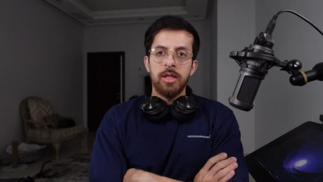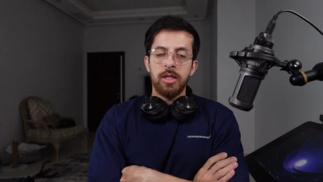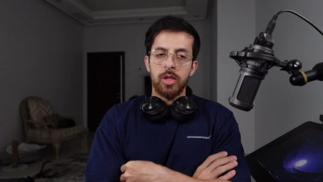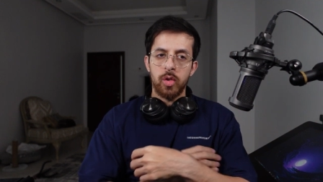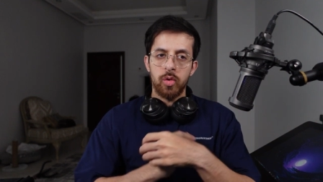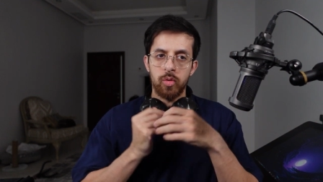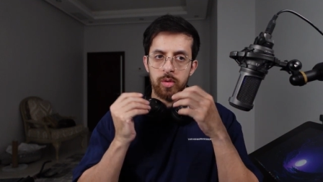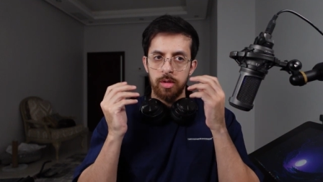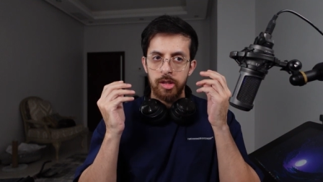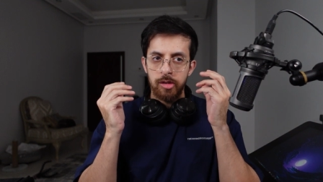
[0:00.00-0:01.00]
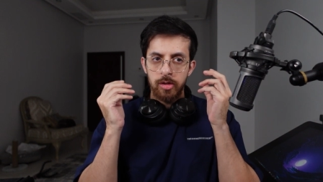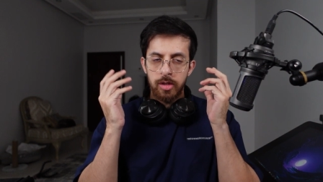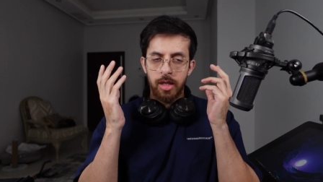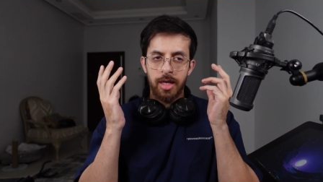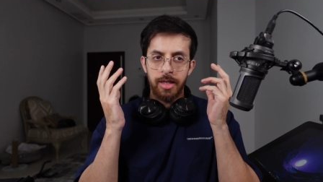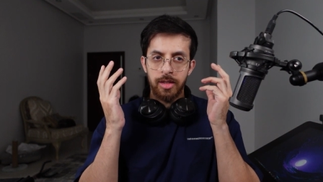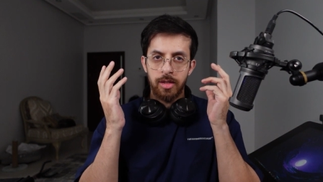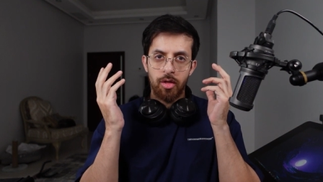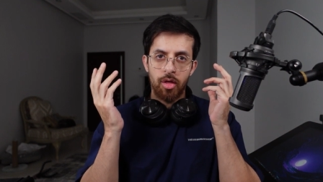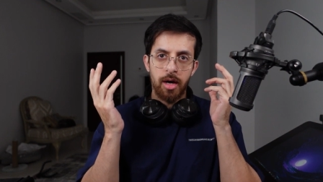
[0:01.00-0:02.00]
you internalize
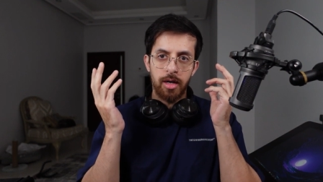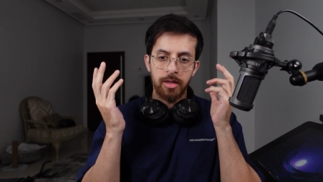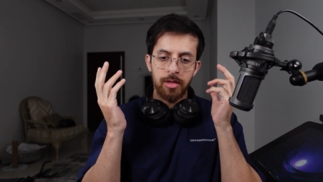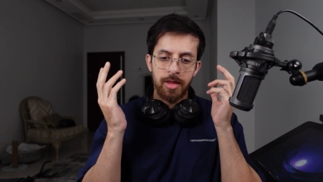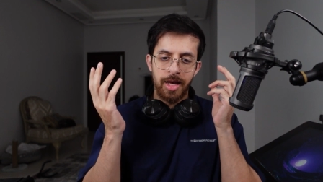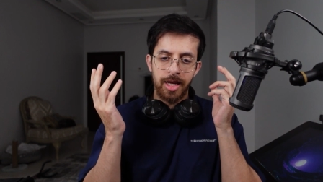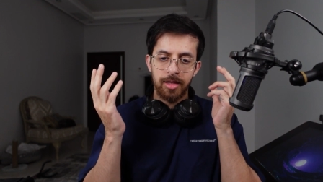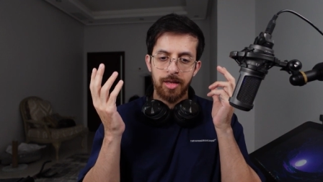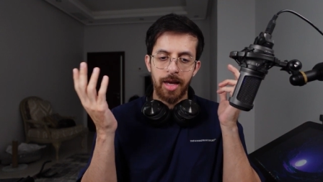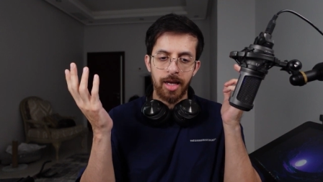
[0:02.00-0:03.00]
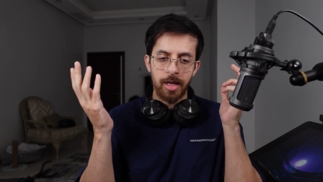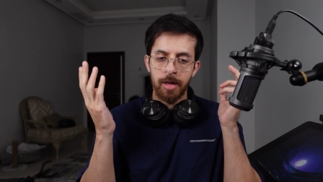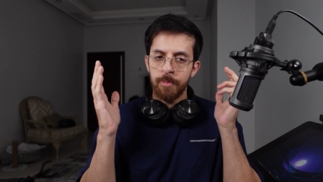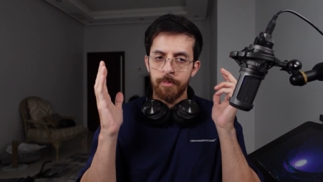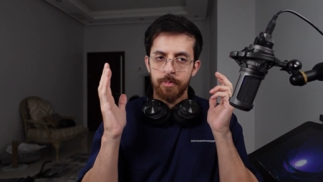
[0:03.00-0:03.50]
the thought that, hey,